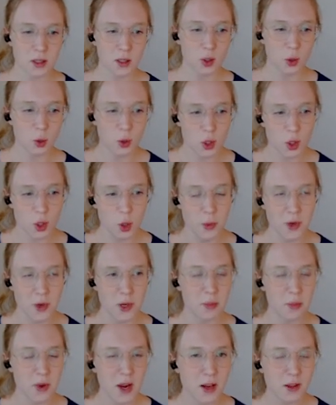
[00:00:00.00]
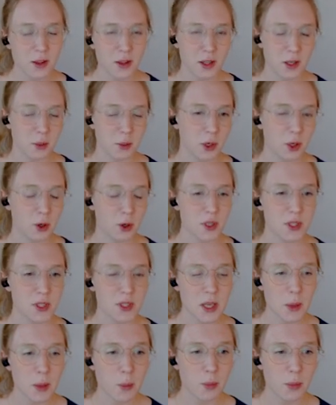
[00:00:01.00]
used to be a bad thing
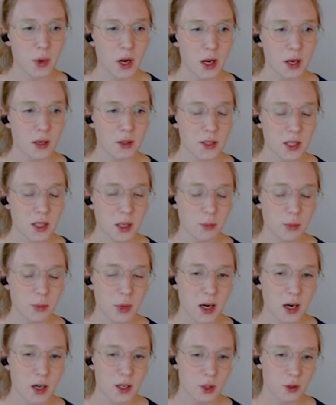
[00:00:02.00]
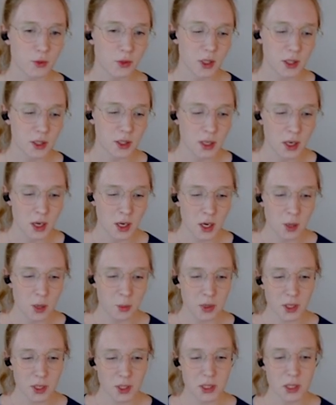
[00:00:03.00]
because some some parts of these
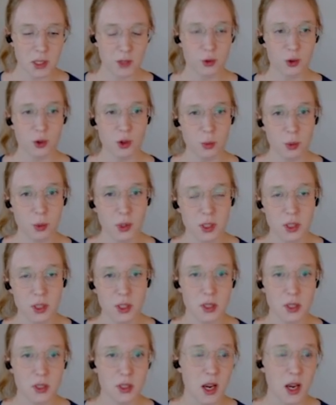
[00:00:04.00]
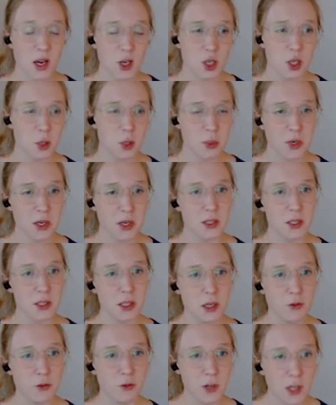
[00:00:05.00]
PLC vulnerabilities are actually
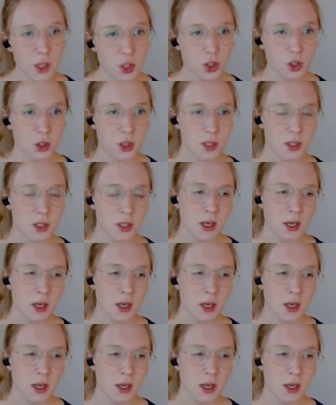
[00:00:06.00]
PLC features.